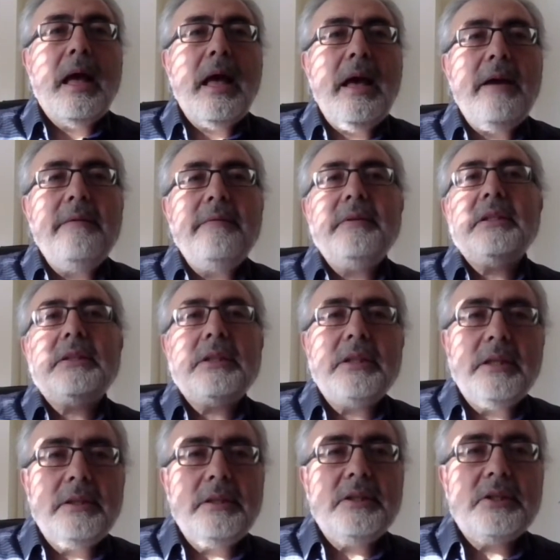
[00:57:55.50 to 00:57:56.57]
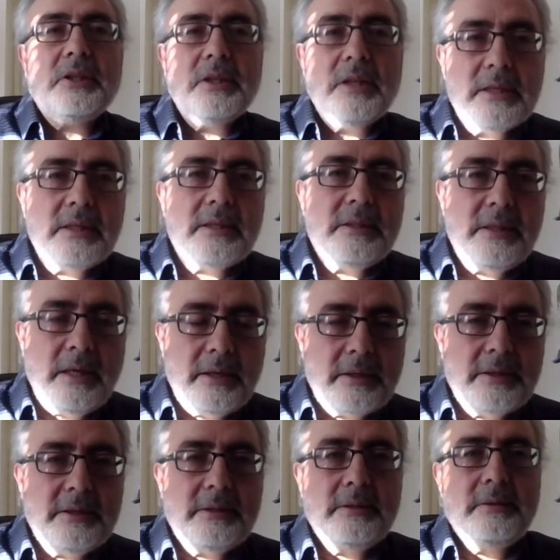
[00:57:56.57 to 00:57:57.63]
Every tradition has a
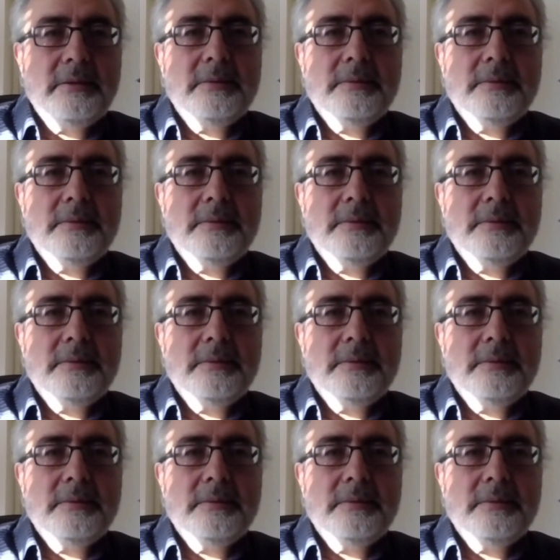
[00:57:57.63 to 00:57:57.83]
sacred.